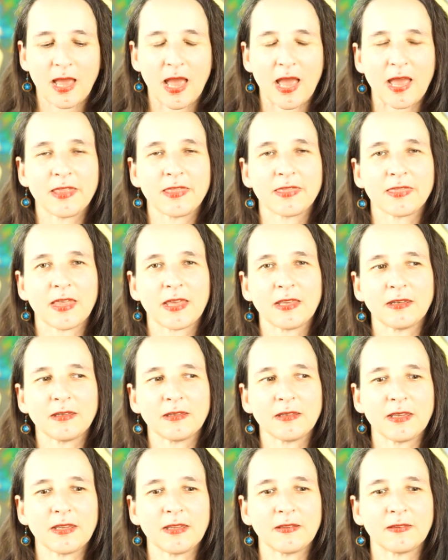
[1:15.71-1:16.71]
And then
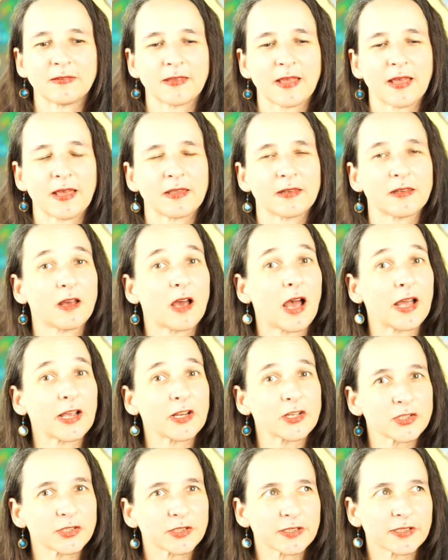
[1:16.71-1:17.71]
he said,
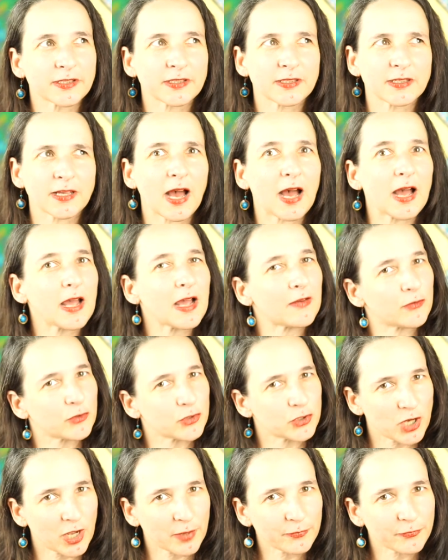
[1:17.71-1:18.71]
"Actually, I have a
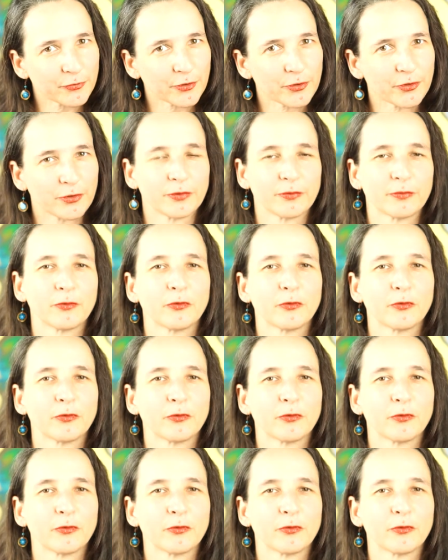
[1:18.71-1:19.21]
job for you."